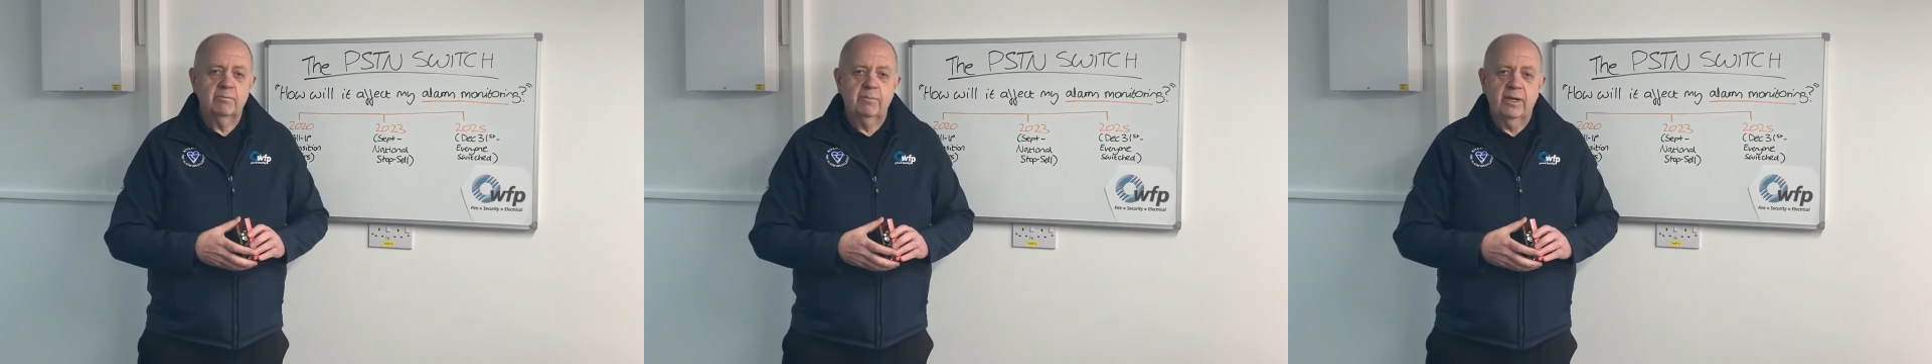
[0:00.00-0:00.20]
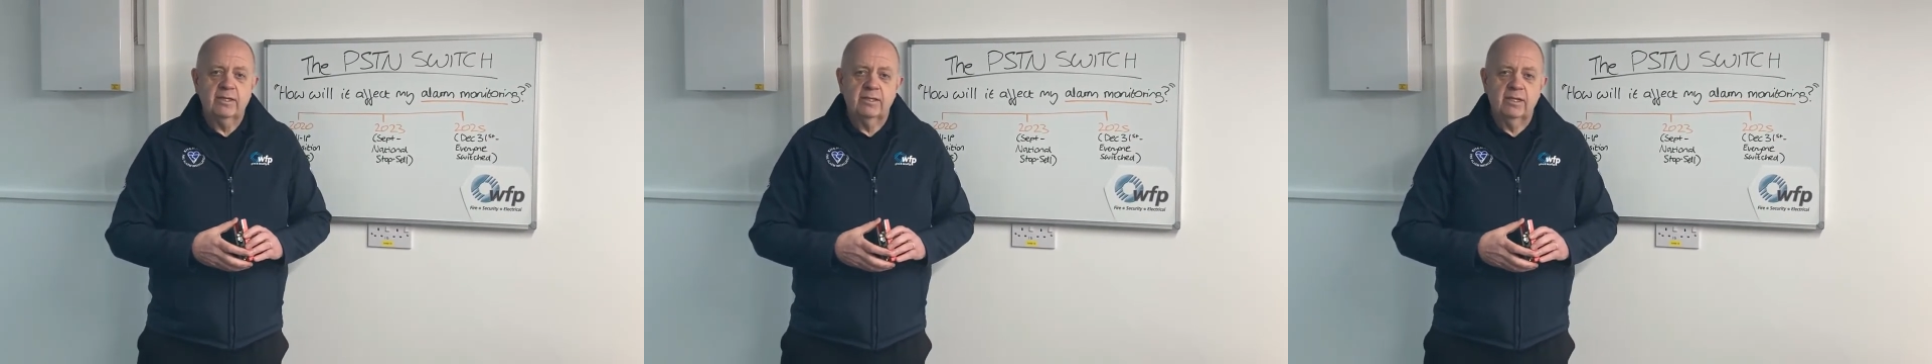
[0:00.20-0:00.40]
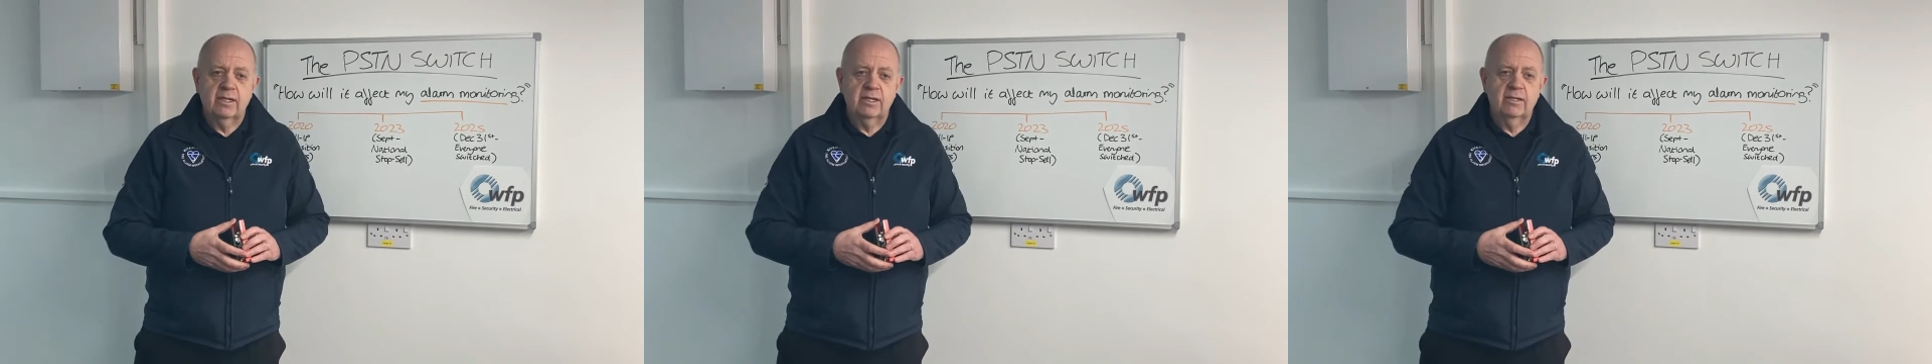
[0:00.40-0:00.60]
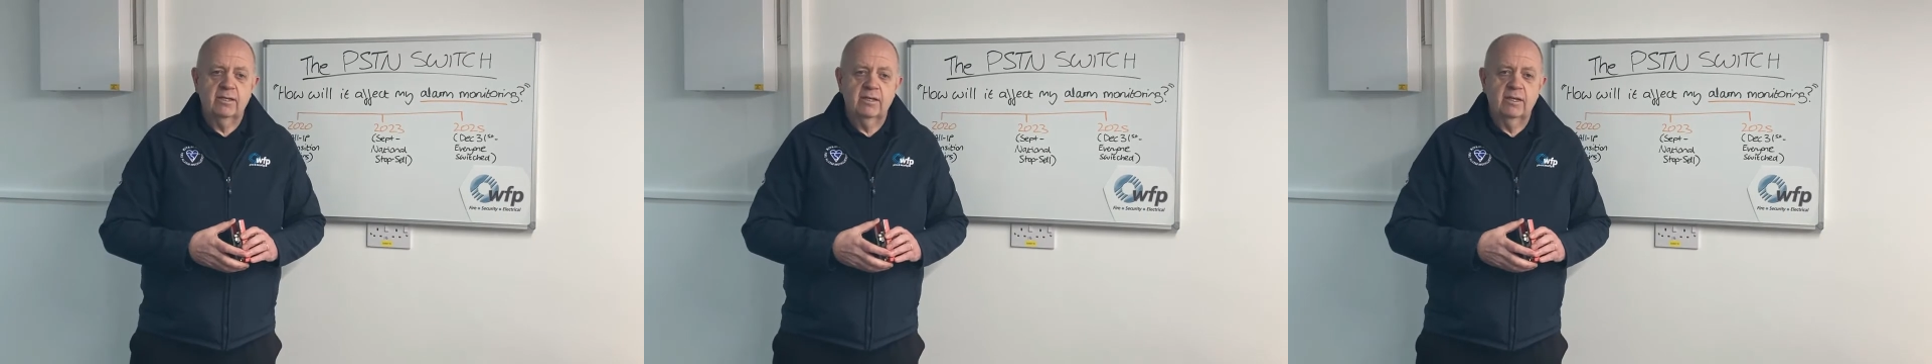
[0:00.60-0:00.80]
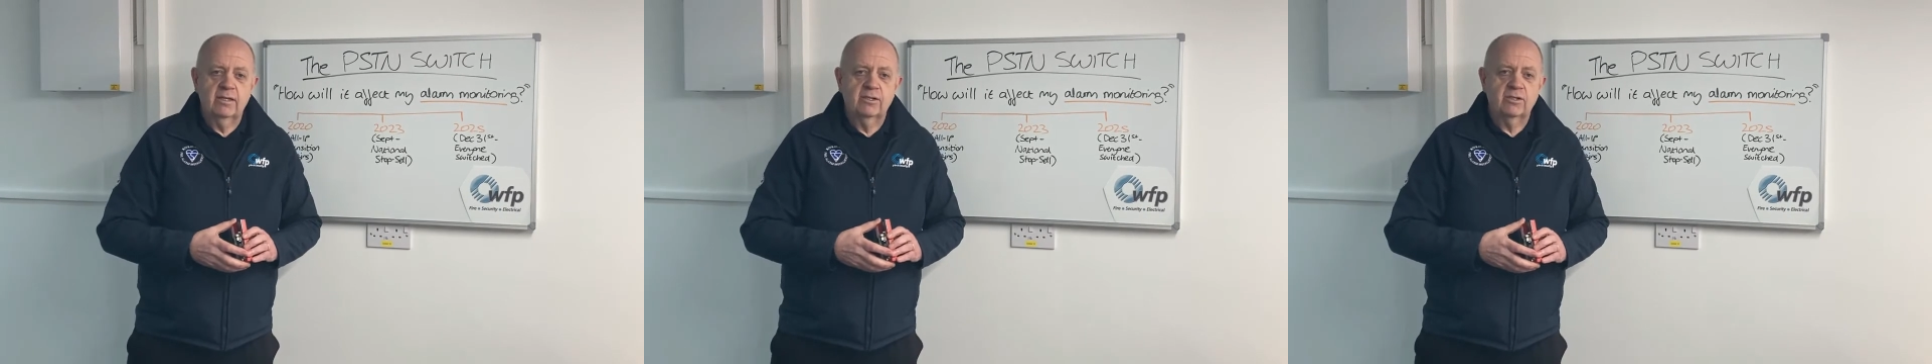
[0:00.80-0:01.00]
basically
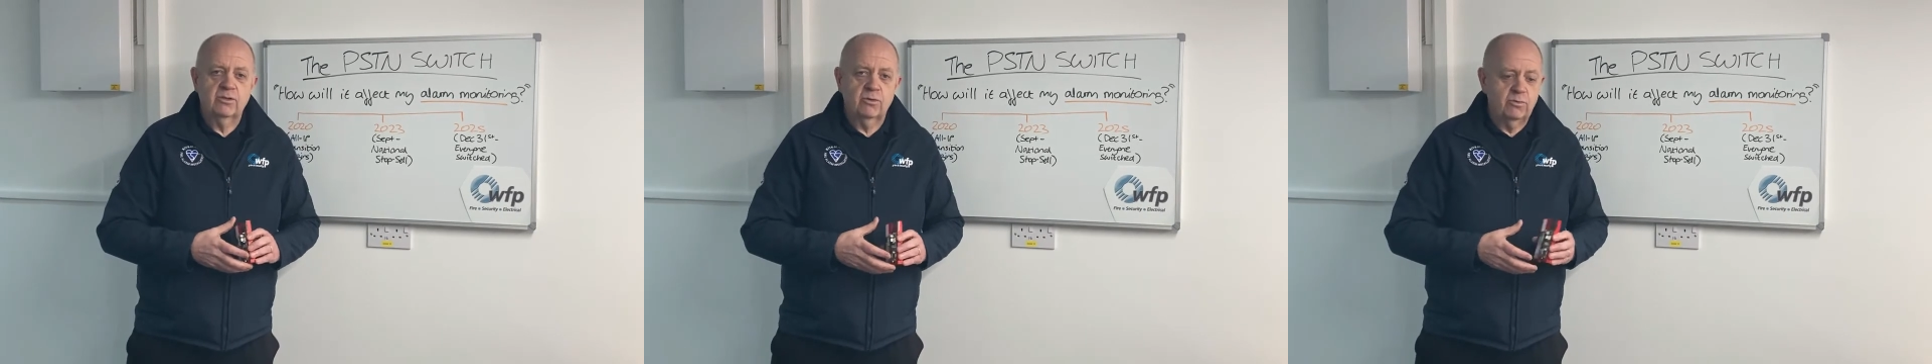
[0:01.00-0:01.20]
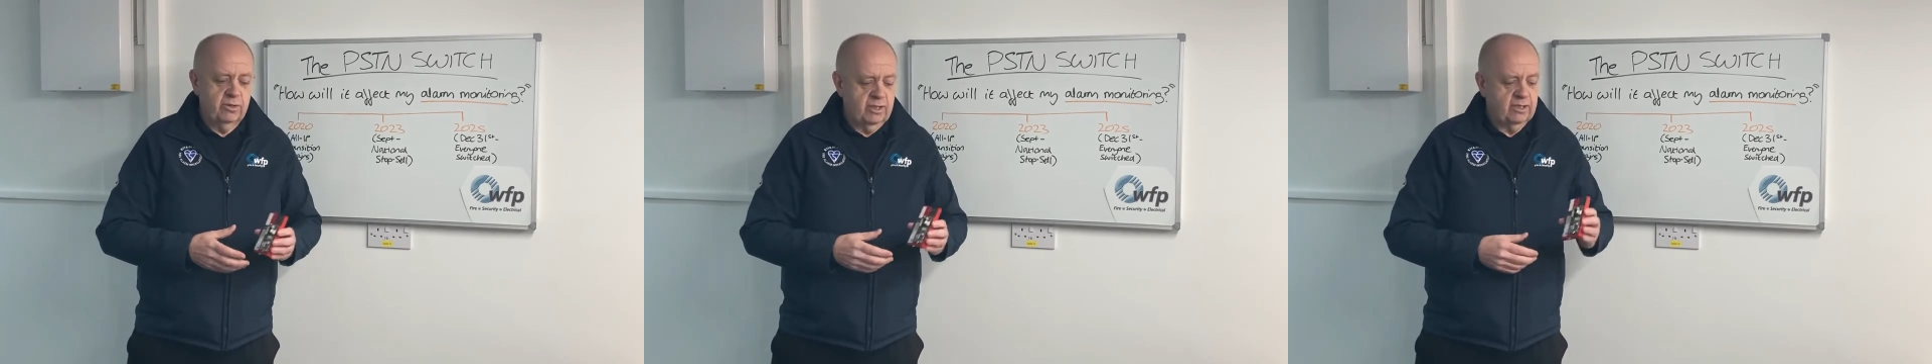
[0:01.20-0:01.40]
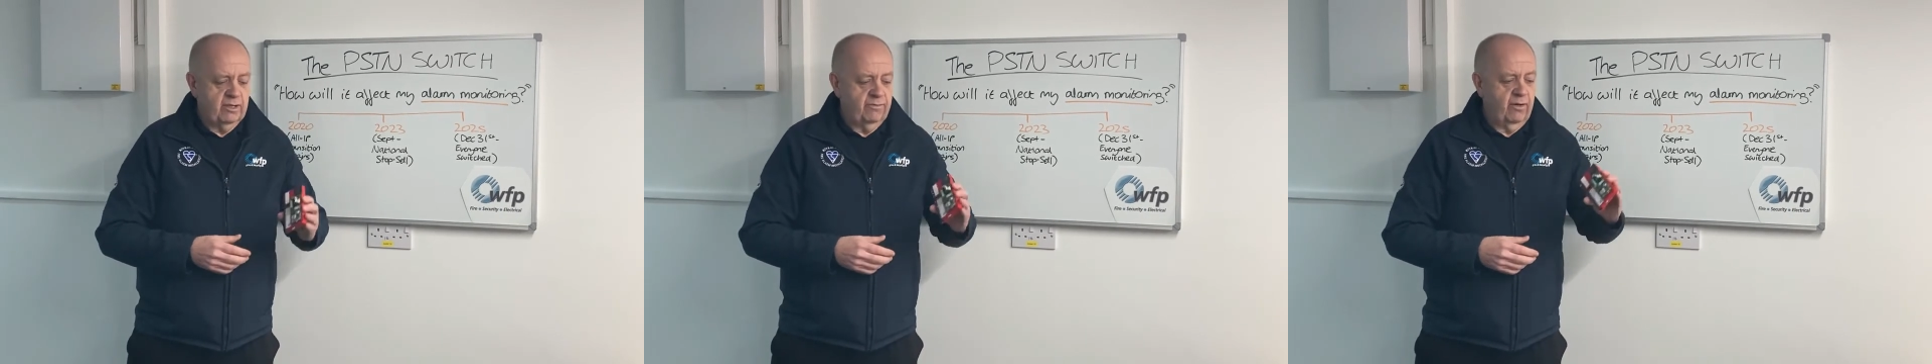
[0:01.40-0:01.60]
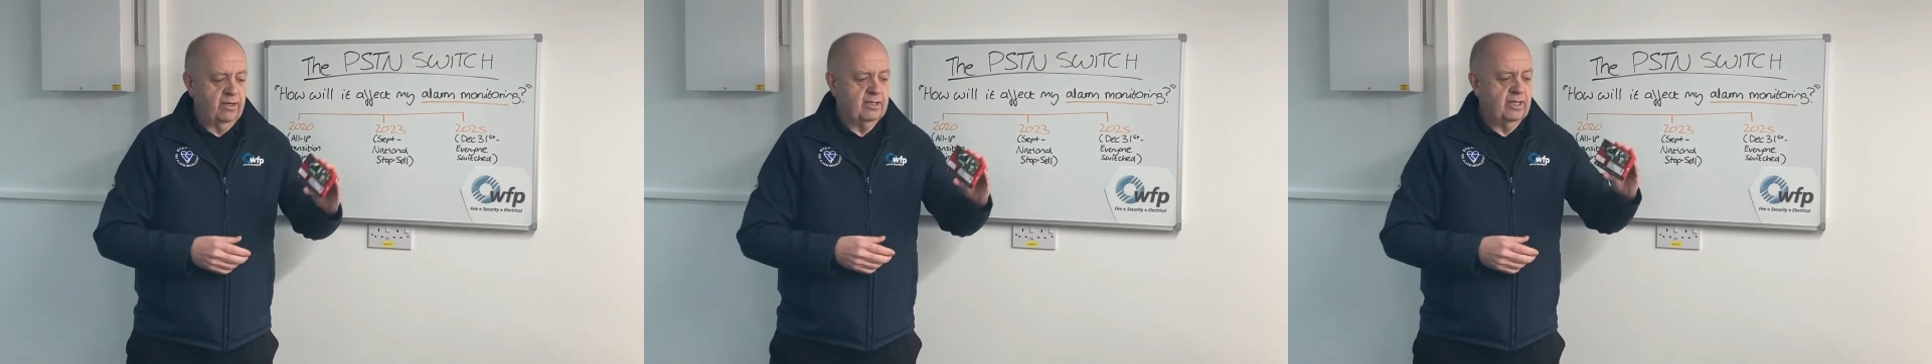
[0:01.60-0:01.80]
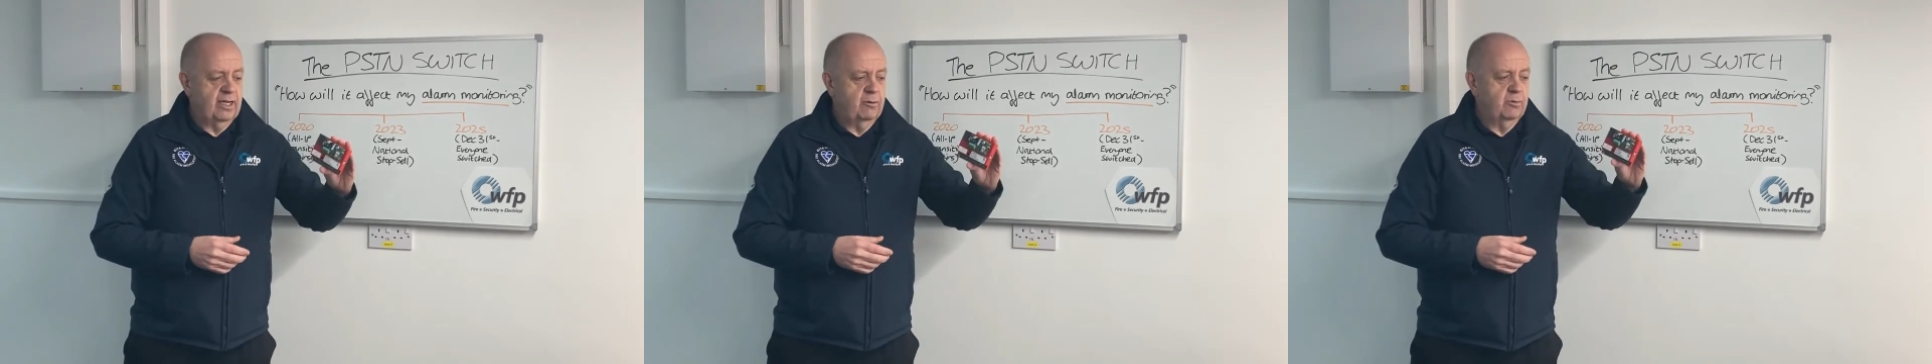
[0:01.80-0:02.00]
install this device here,